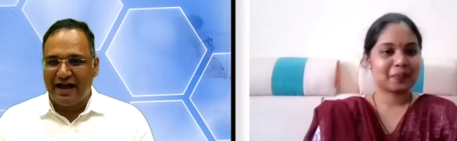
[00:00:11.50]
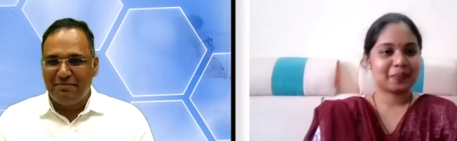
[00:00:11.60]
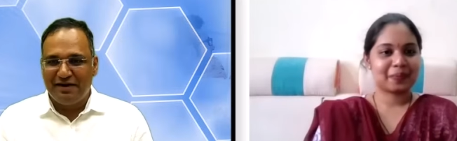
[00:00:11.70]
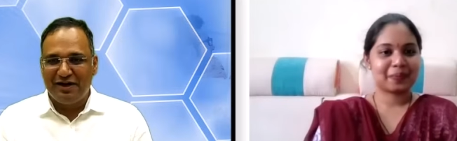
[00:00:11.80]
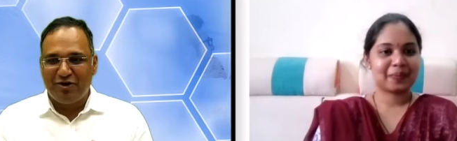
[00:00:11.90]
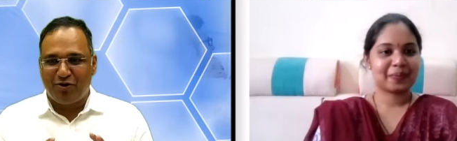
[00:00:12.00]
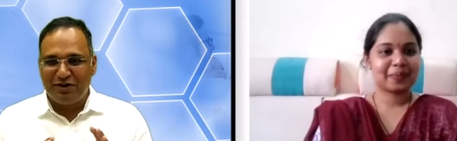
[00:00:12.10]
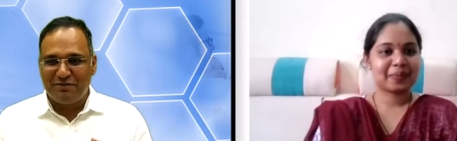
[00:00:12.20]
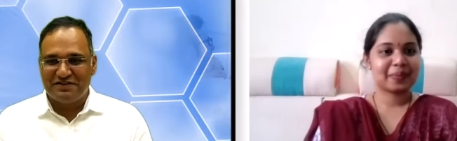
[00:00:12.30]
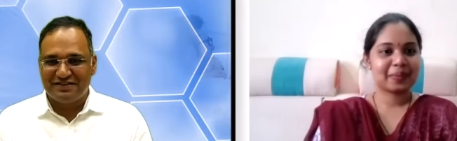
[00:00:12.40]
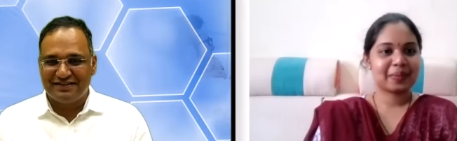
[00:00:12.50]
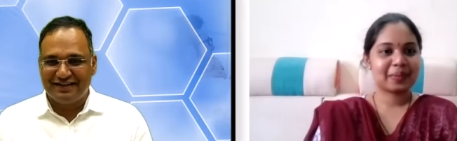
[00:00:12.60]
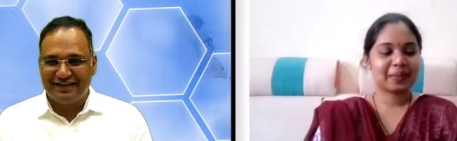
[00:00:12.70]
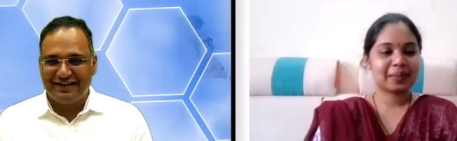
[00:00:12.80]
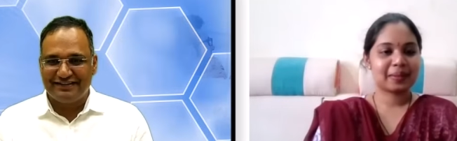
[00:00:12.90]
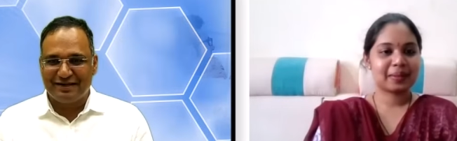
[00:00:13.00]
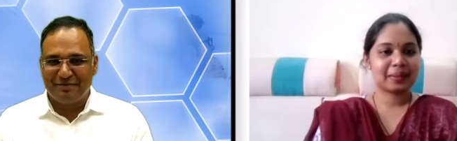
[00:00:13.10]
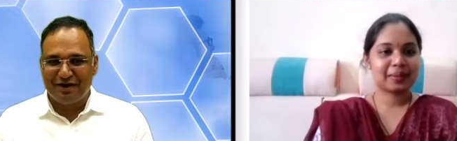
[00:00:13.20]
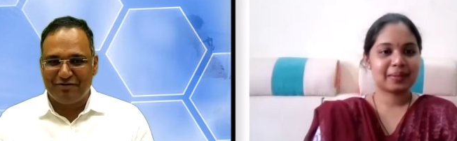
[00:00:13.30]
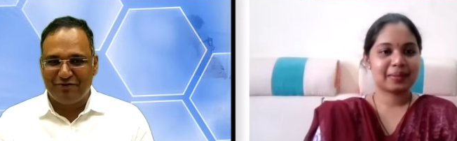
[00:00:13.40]
Speaker 1: I bring in all the wishes and greetings on
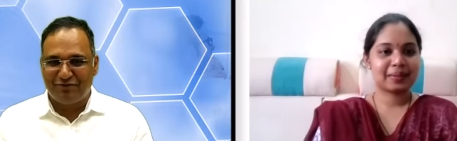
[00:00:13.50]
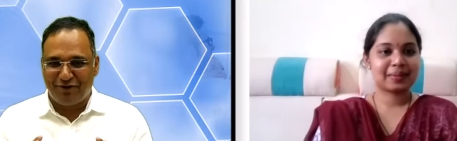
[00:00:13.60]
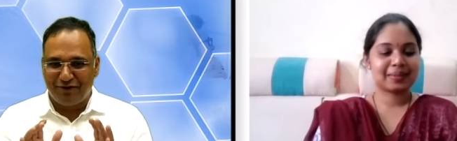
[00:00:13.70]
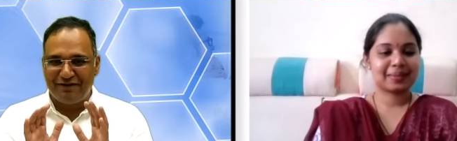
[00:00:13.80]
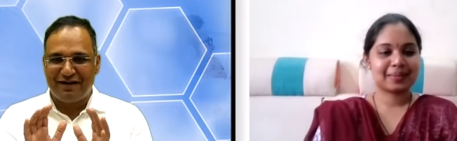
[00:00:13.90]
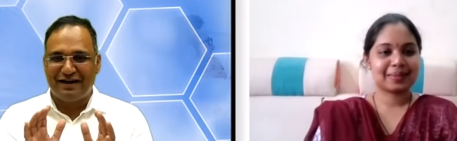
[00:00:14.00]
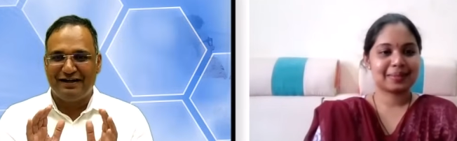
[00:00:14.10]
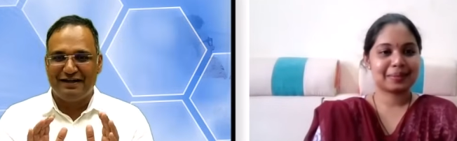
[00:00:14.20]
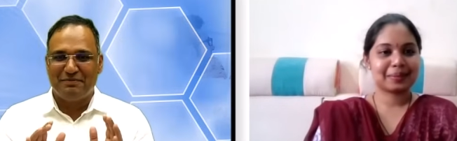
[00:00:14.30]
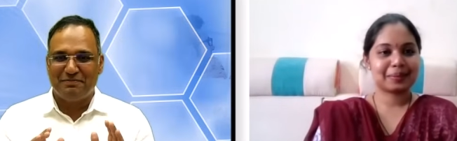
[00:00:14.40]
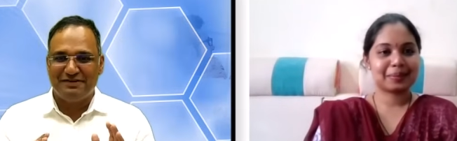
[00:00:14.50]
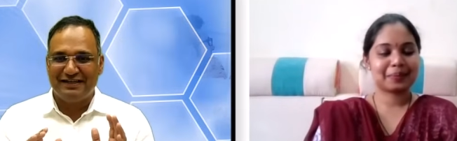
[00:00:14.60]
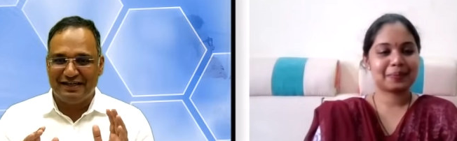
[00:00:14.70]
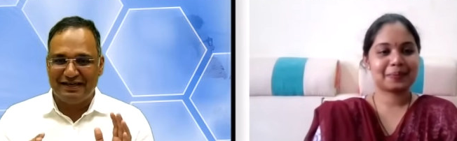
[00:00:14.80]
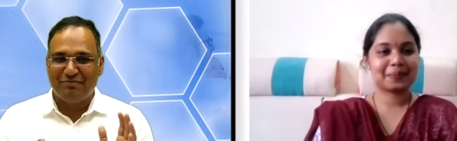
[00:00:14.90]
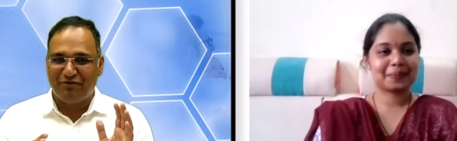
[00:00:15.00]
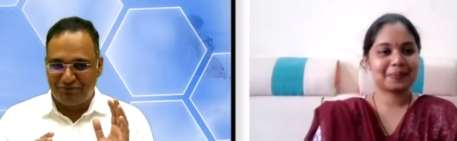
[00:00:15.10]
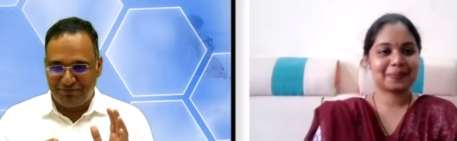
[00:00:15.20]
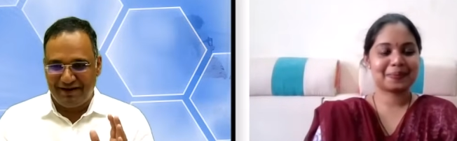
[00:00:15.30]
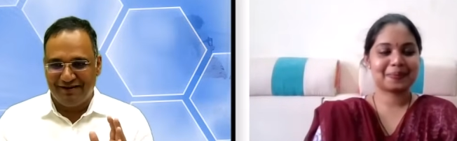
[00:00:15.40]
behalf of all the faculty members and team
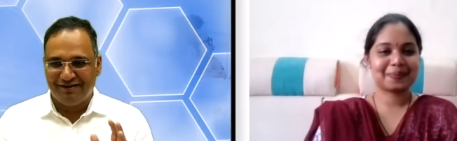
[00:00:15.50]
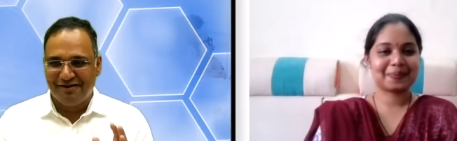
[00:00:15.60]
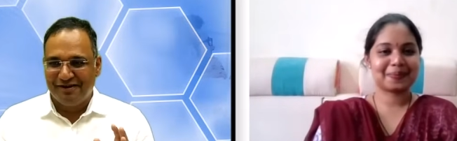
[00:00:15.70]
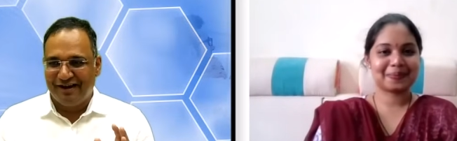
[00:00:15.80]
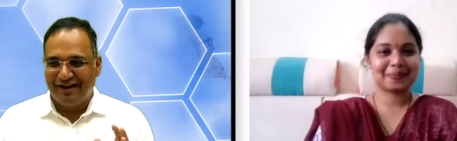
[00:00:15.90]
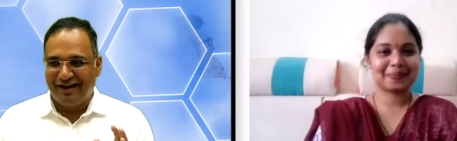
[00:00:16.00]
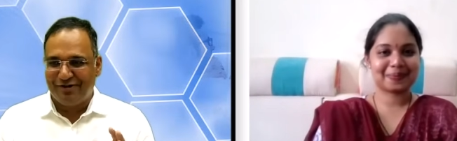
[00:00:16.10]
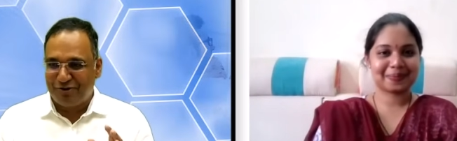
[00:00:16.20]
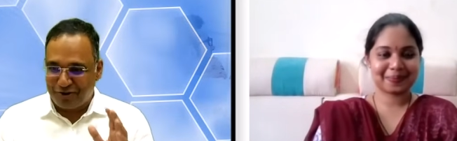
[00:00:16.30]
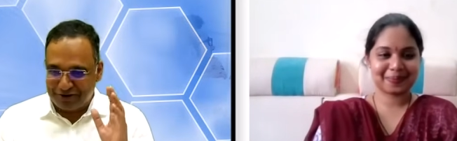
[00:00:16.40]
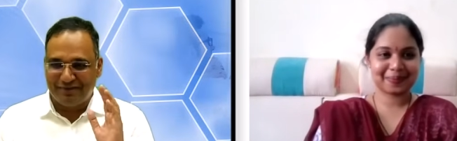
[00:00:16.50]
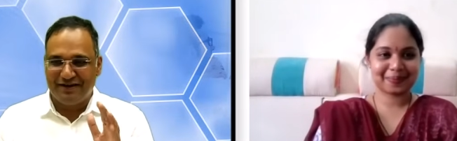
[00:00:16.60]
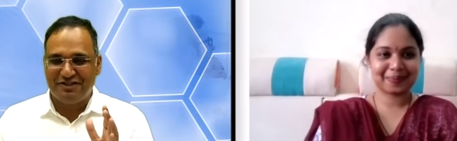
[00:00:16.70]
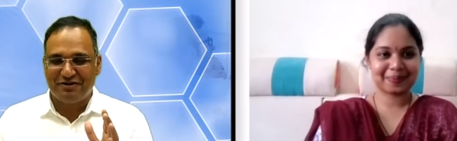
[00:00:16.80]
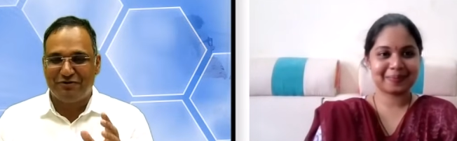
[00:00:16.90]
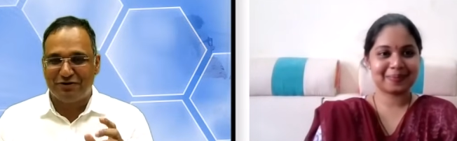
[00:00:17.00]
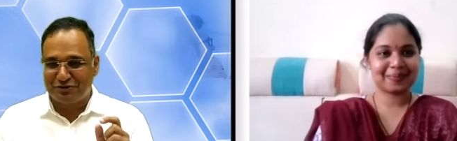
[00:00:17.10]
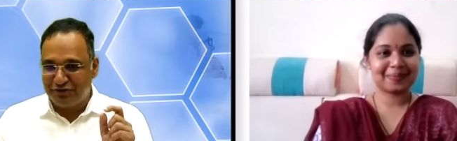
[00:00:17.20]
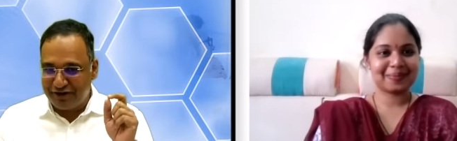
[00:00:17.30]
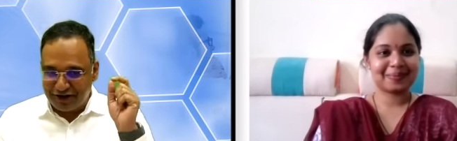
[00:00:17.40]
of Speed. Uh, to Dr. Manisha
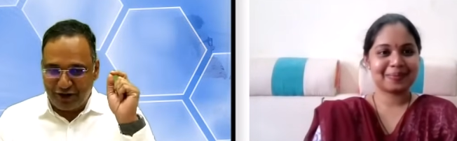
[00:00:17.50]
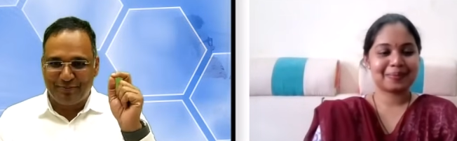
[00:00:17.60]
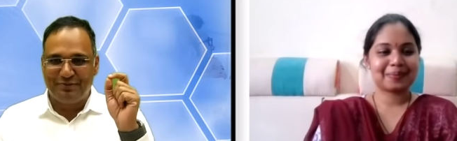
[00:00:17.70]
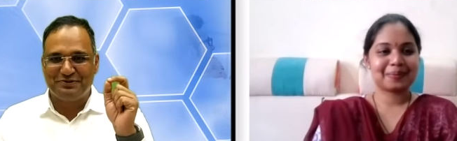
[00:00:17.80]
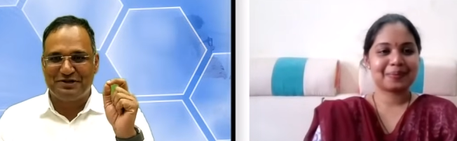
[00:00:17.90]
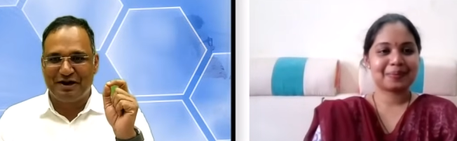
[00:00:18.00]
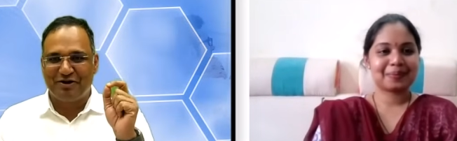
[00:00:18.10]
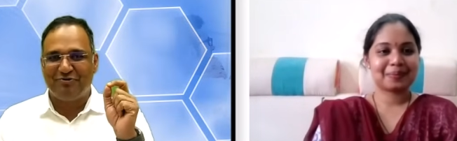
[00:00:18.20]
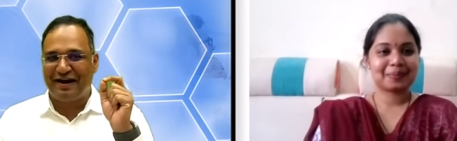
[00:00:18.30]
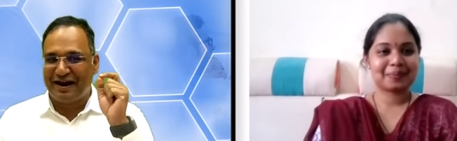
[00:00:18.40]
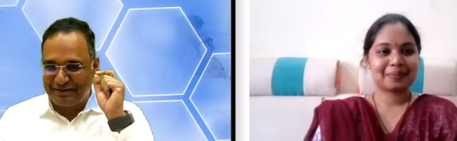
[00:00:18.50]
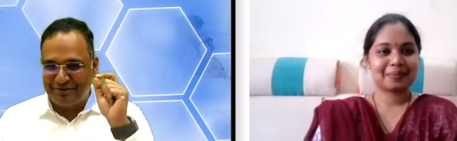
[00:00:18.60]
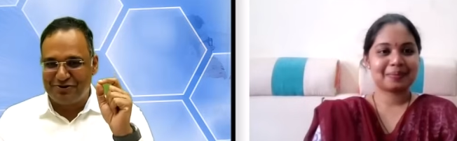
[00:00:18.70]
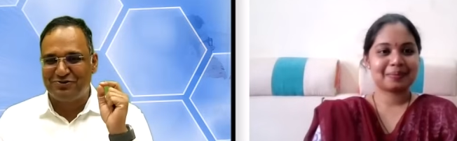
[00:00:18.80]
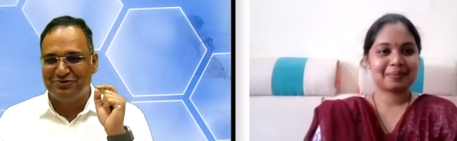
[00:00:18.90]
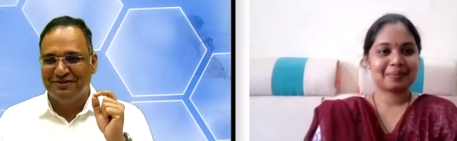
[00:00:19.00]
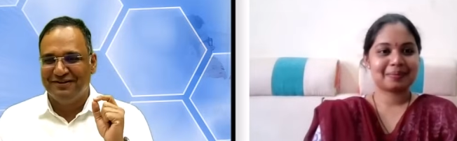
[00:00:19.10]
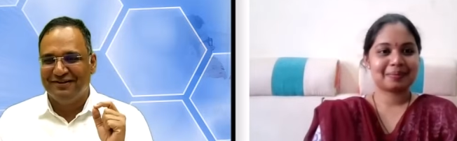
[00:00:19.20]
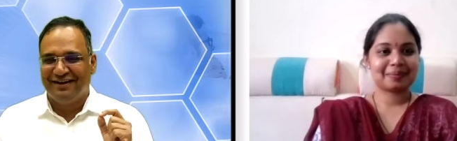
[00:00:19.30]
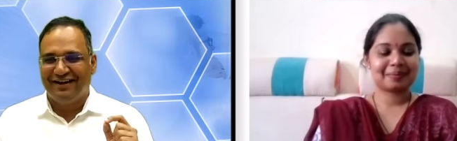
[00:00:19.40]
for scoring a topmost rank of rank number two
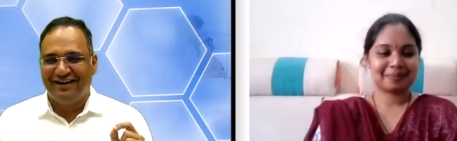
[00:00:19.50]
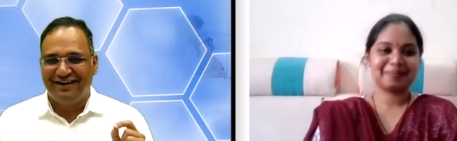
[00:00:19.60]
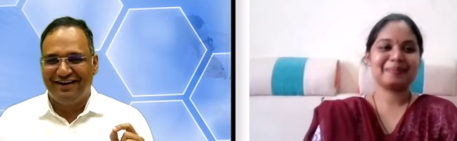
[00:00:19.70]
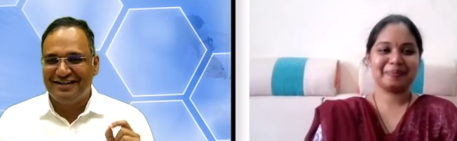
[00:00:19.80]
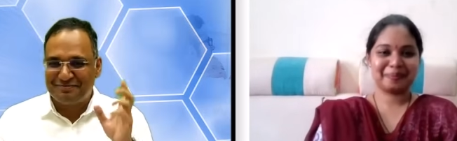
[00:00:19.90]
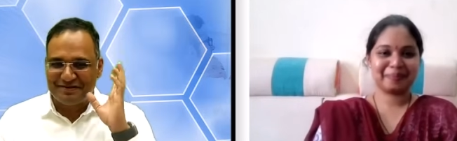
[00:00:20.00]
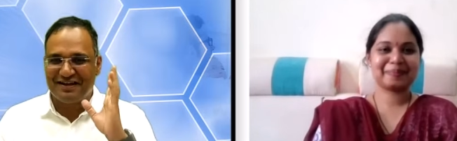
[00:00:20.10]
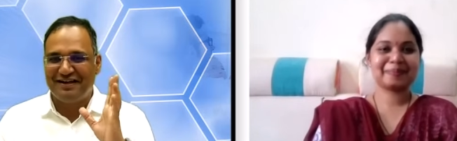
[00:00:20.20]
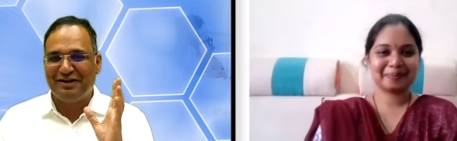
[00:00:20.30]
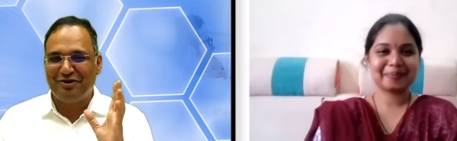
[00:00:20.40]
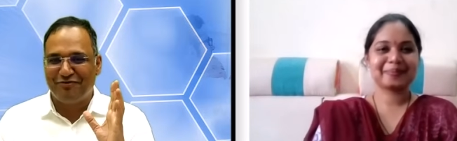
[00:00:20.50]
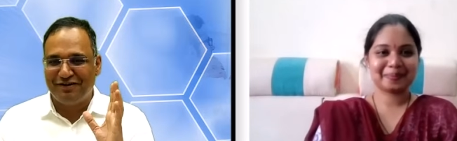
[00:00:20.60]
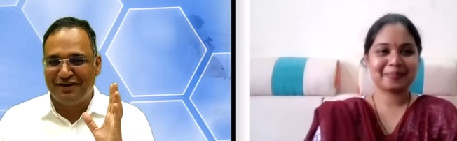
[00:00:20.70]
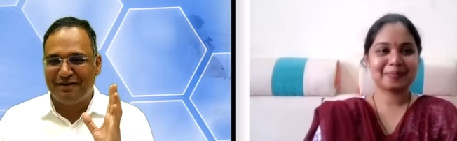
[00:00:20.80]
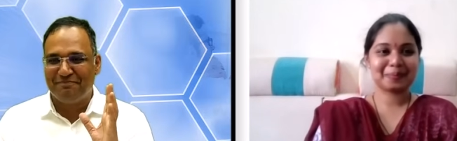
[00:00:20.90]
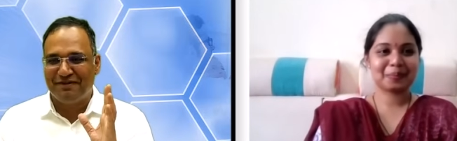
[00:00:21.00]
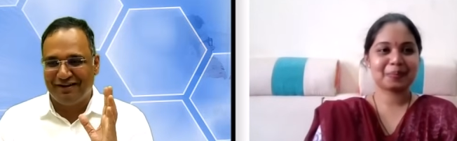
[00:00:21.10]
uh, in specialty of DM